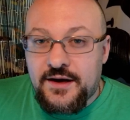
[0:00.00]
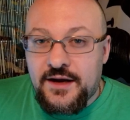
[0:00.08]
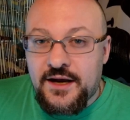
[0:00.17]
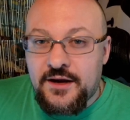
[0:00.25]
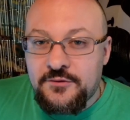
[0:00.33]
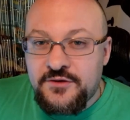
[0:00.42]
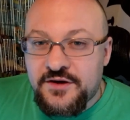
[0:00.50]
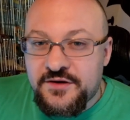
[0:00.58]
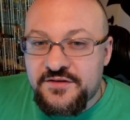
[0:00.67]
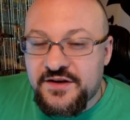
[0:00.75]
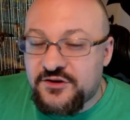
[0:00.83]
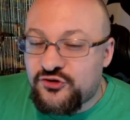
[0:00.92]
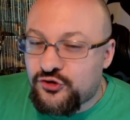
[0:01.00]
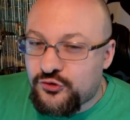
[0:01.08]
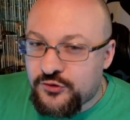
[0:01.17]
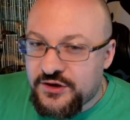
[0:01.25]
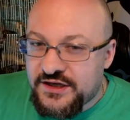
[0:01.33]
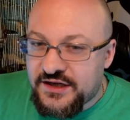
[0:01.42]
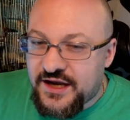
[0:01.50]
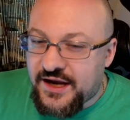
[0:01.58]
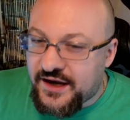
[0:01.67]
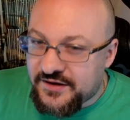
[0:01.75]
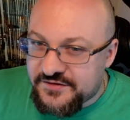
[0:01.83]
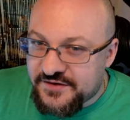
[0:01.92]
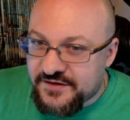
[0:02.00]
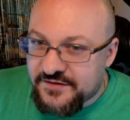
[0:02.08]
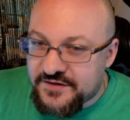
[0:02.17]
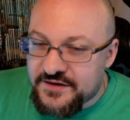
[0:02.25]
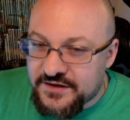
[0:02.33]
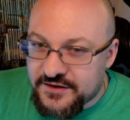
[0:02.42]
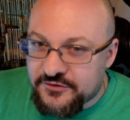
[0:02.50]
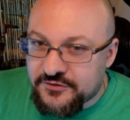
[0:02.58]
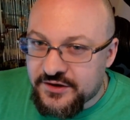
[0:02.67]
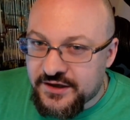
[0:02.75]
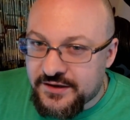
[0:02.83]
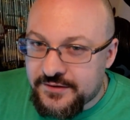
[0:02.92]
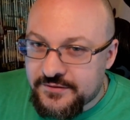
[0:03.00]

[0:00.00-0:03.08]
How does a tree access the internet?